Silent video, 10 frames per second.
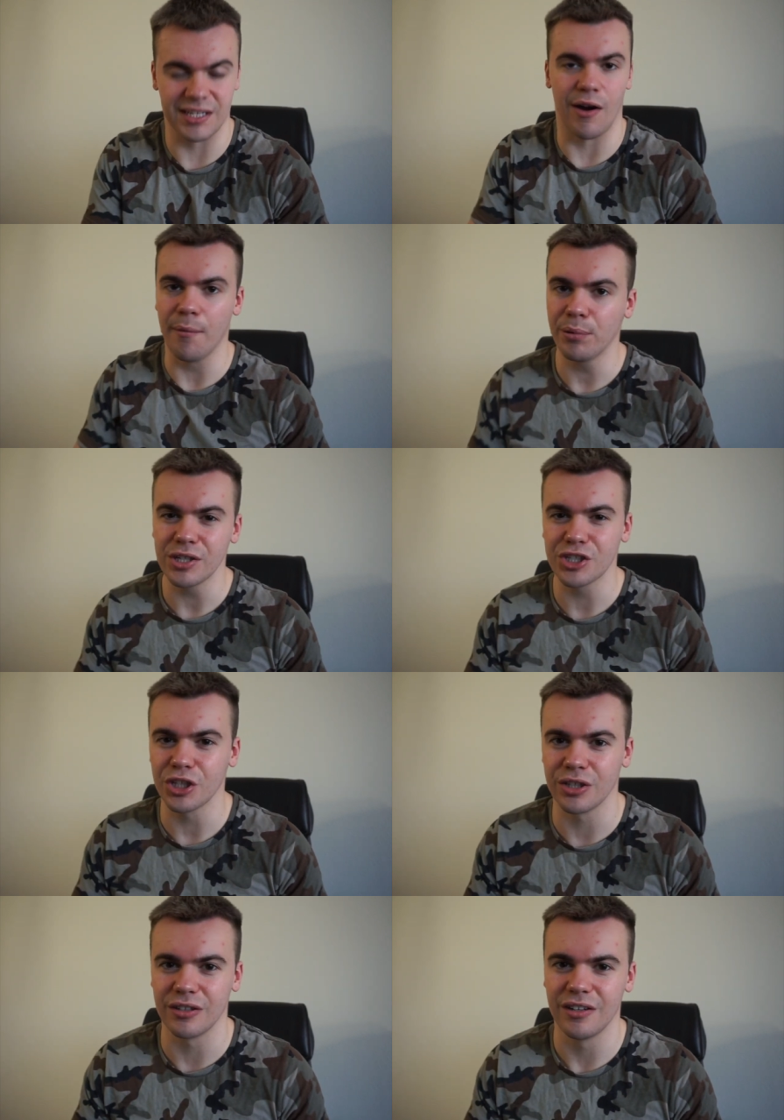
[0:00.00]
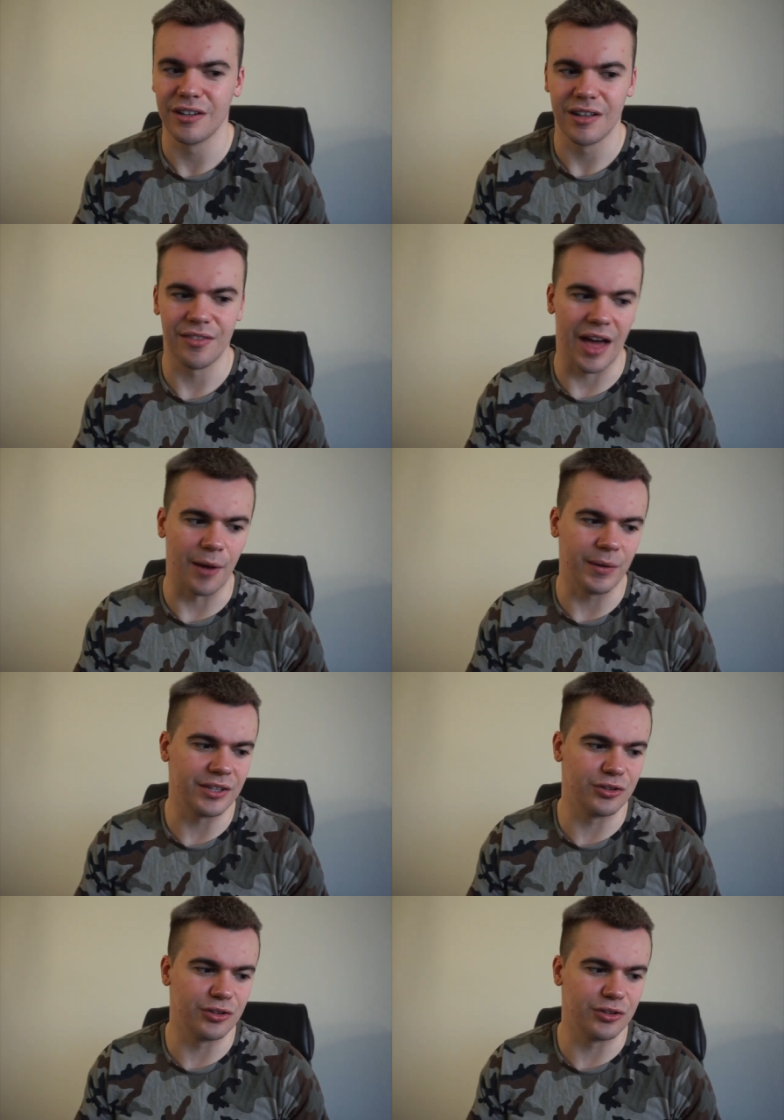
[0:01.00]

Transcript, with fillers: Now I'm pretty sure that we could